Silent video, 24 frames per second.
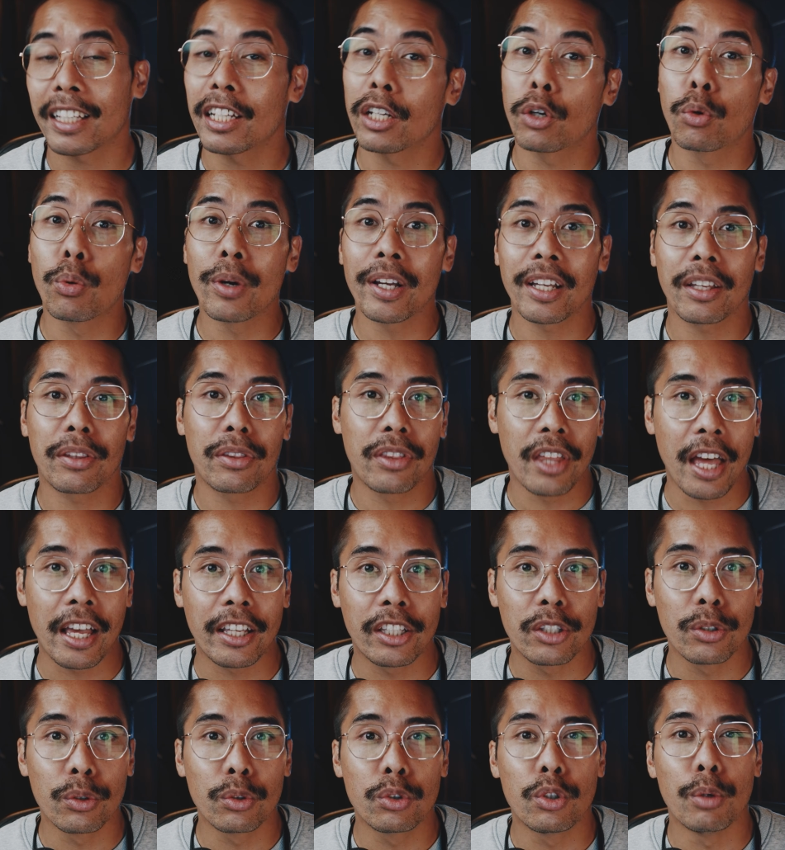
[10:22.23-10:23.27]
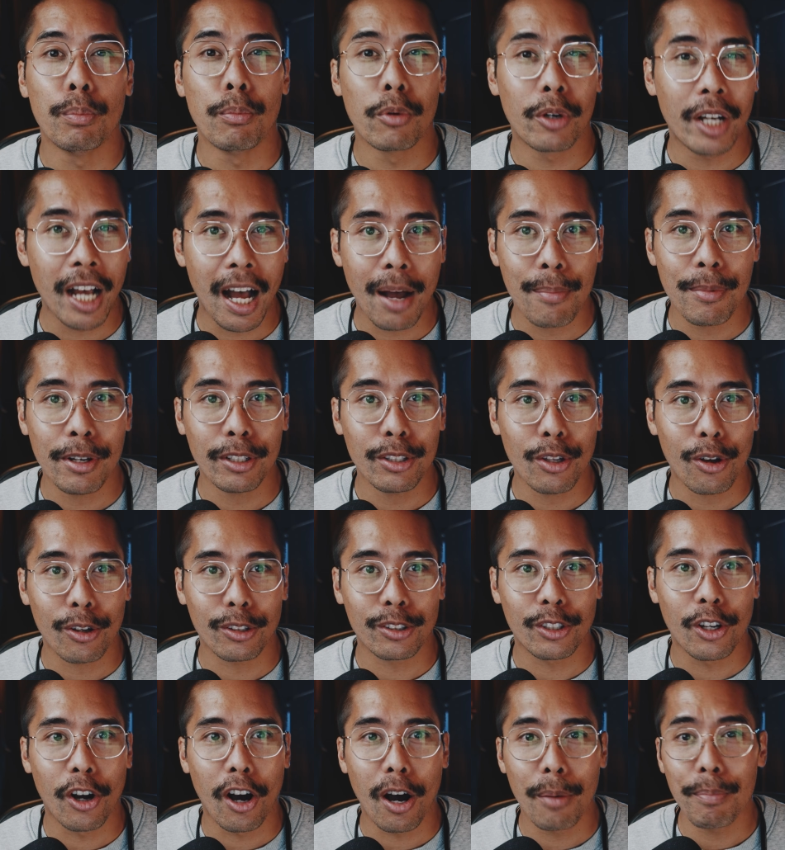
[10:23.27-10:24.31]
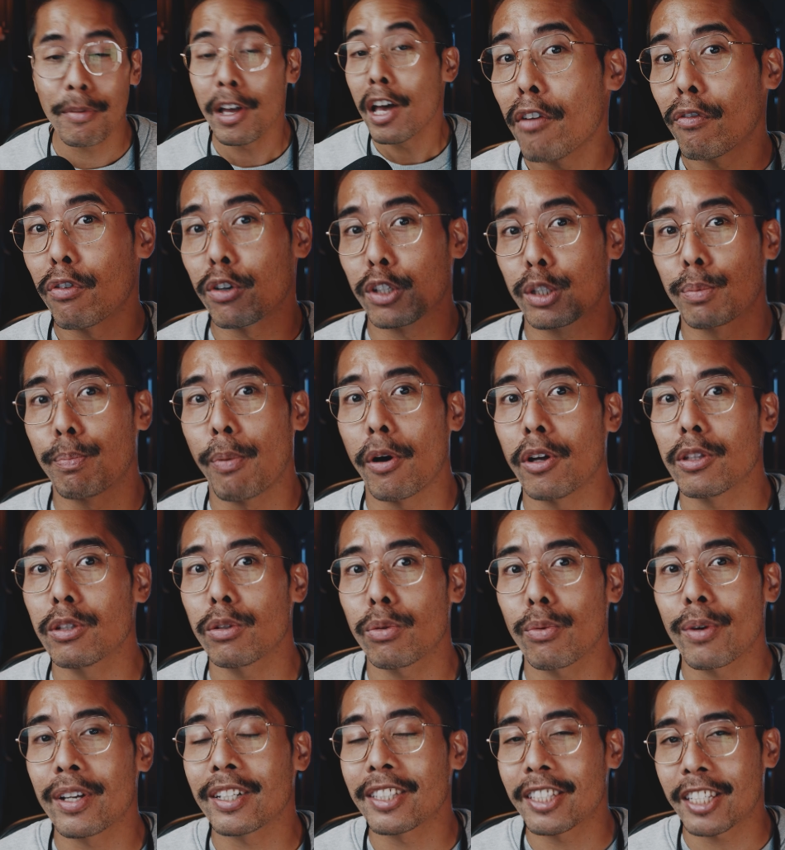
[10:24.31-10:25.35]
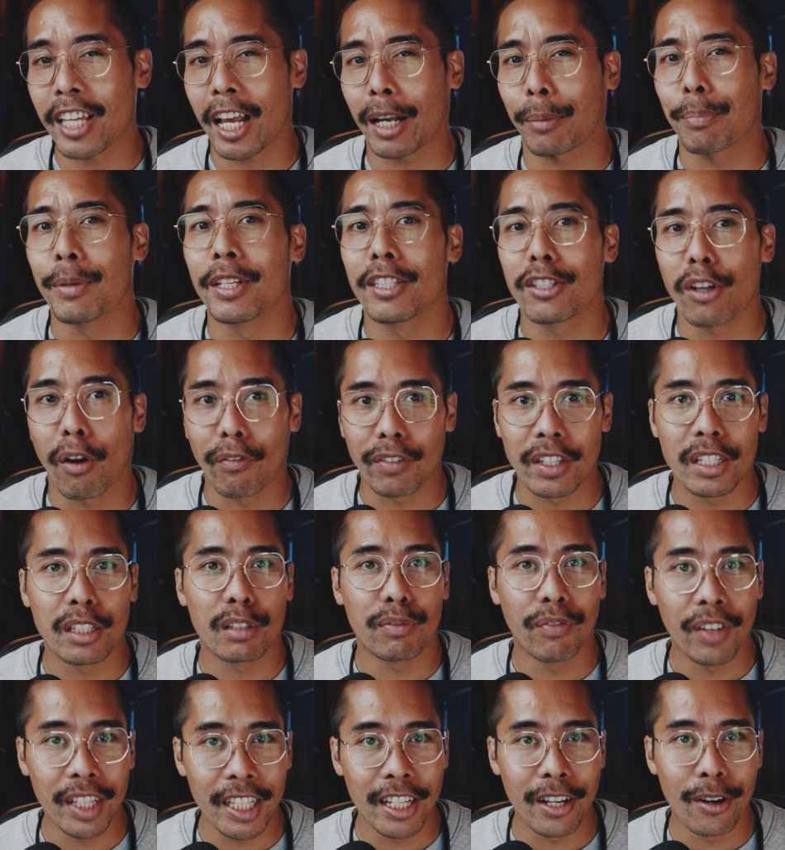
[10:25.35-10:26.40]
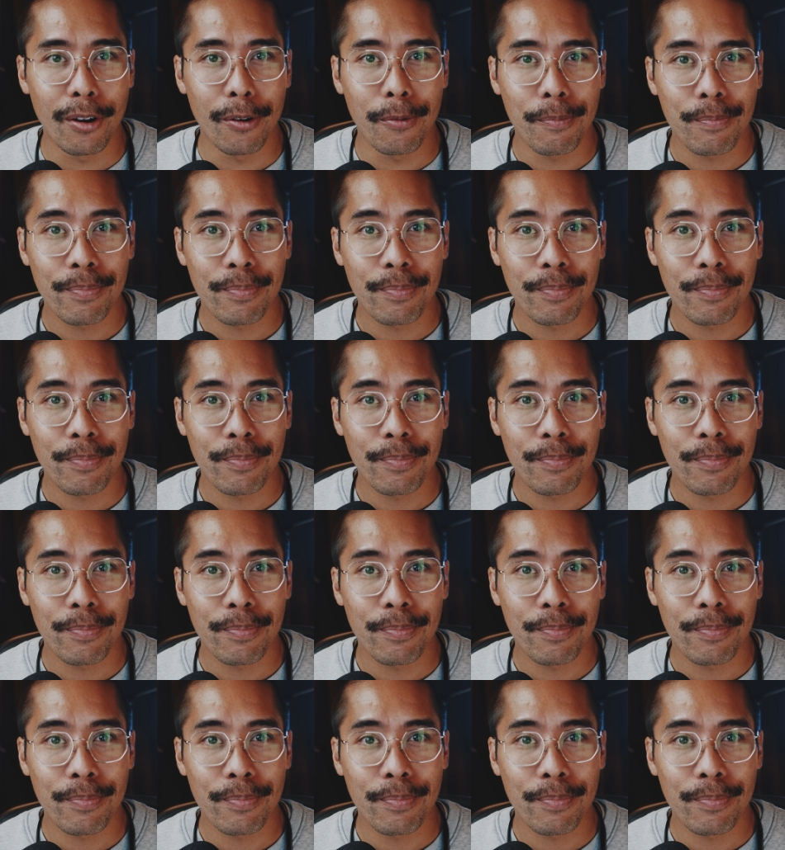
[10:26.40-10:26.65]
a quick thank you to Mukama.com for sponsoring segments of this video.